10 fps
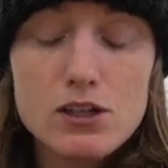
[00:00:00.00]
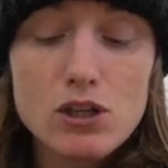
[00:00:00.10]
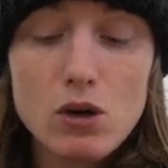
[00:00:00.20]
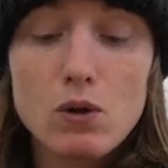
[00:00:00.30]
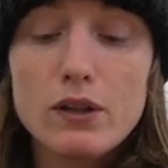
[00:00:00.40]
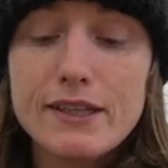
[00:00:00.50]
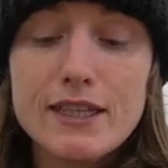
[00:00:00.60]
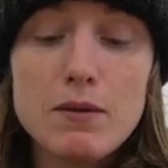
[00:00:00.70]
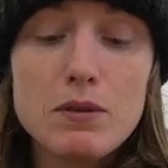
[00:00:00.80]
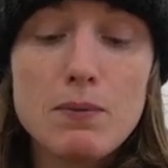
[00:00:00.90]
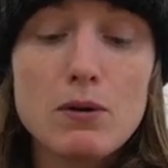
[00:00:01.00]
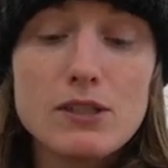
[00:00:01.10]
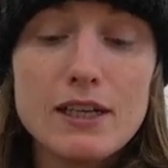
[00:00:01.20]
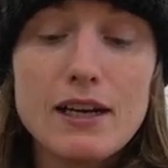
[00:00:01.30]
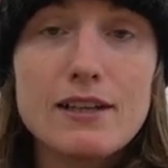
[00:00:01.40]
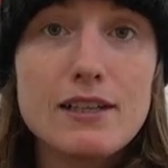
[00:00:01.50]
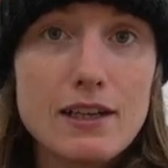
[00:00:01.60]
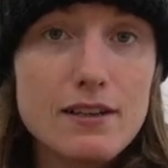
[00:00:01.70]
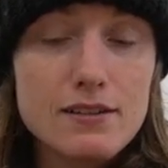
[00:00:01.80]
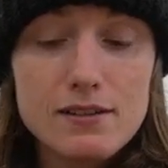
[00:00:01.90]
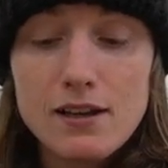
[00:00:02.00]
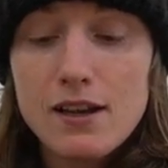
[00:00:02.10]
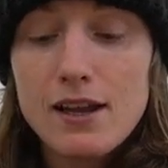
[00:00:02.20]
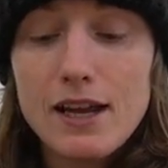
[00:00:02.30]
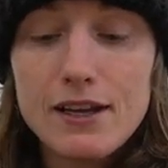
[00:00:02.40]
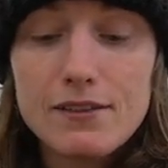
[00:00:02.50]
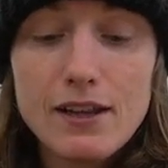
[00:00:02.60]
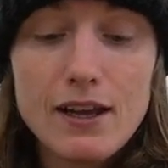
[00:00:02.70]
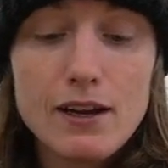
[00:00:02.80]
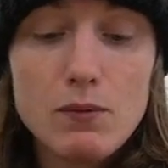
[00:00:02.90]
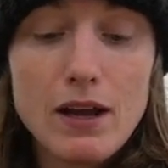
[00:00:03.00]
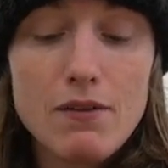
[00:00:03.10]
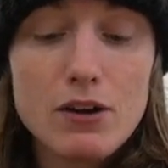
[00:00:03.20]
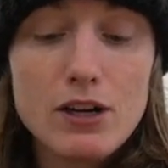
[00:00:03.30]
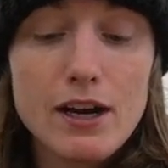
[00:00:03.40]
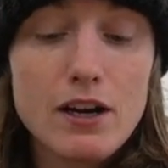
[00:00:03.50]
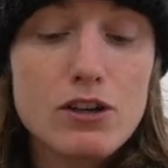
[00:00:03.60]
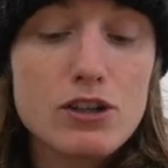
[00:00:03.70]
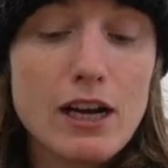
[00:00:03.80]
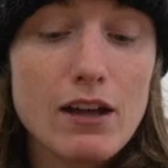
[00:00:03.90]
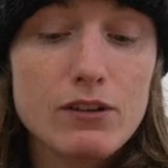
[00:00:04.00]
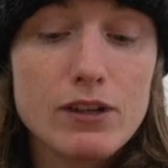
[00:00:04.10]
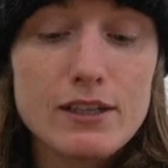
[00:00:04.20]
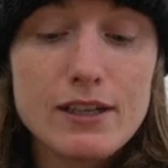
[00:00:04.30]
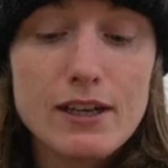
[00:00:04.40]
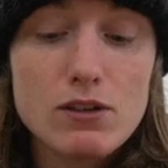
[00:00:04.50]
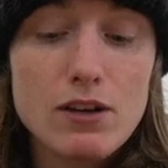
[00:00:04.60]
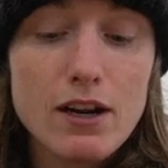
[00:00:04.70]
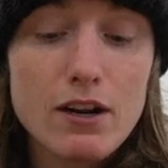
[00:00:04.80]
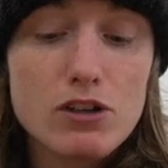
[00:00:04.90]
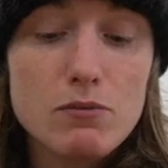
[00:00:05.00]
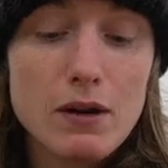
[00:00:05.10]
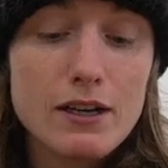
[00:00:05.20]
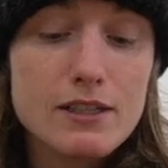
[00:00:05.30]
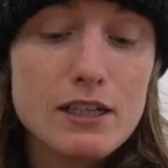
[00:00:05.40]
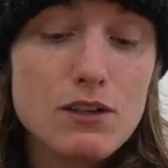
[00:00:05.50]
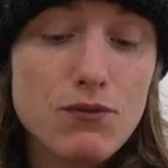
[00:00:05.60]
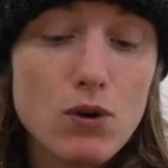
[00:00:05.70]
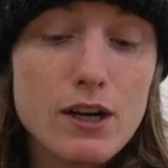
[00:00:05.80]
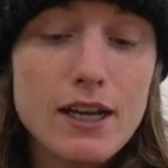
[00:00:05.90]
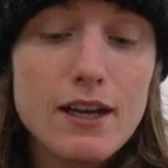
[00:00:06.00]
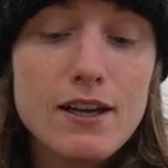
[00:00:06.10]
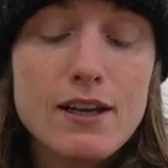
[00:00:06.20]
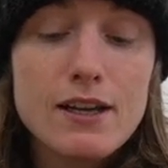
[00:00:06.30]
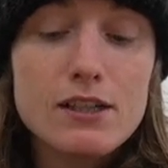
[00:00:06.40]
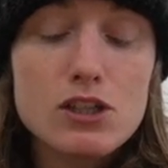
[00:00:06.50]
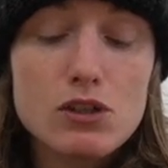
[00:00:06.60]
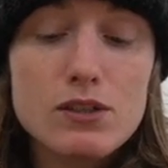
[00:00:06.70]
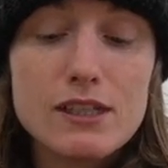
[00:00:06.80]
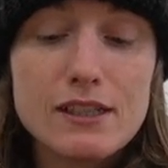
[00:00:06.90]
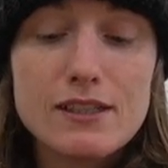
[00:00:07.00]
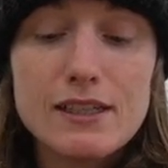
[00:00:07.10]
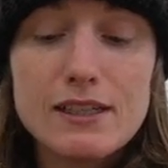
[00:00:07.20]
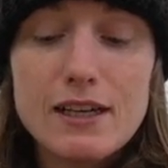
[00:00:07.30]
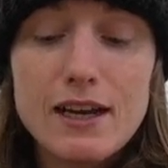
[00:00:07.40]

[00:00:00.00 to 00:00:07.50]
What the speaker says: So let's keep the protein as it is, and then we have our 900 calories, okay? So 900 minus 640 is 260.